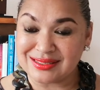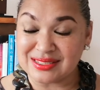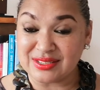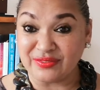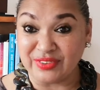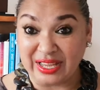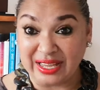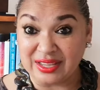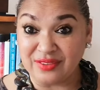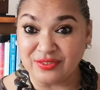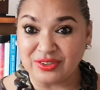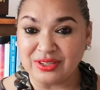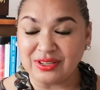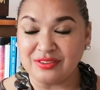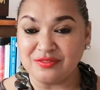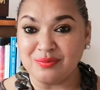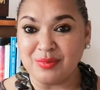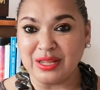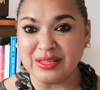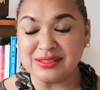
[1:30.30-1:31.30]
survivor
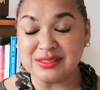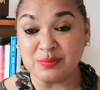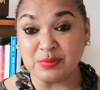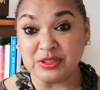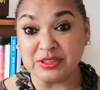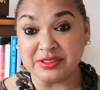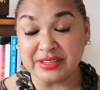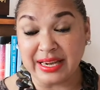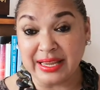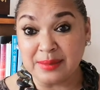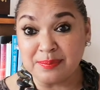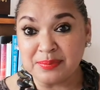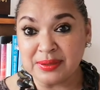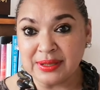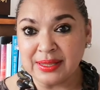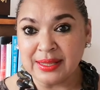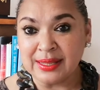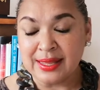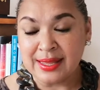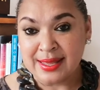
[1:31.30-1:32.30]
of multiple rape,
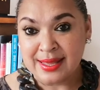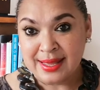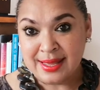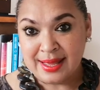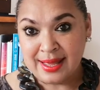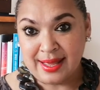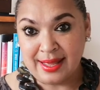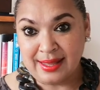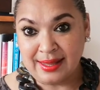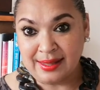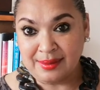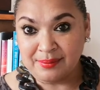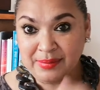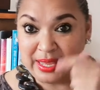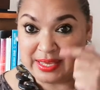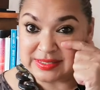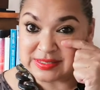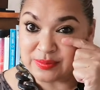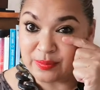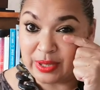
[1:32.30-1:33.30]

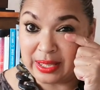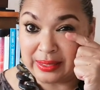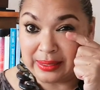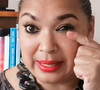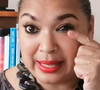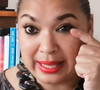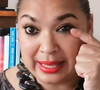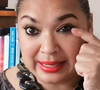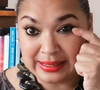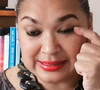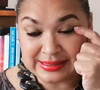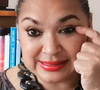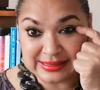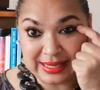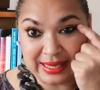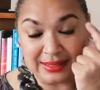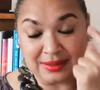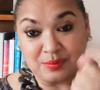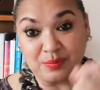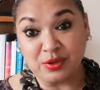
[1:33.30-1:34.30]
um, as well
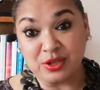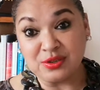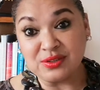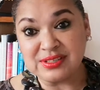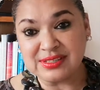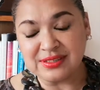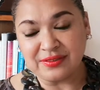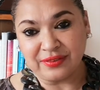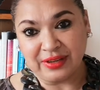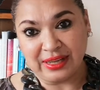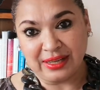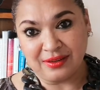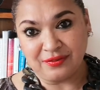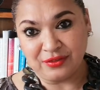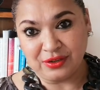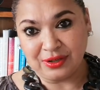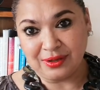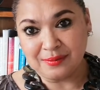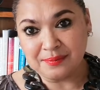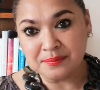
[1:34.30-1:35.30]
as an abuse
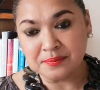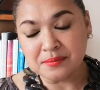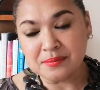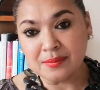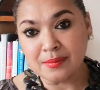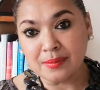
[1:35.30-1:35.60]
survivor.